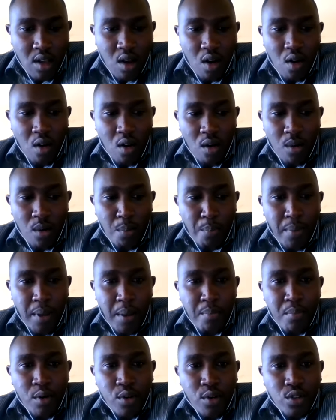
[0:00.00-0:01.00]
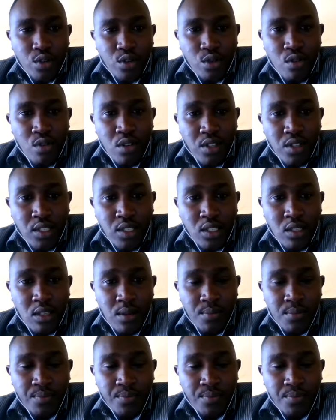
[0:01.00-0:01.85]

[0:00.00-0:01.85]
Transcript: or pebble tools.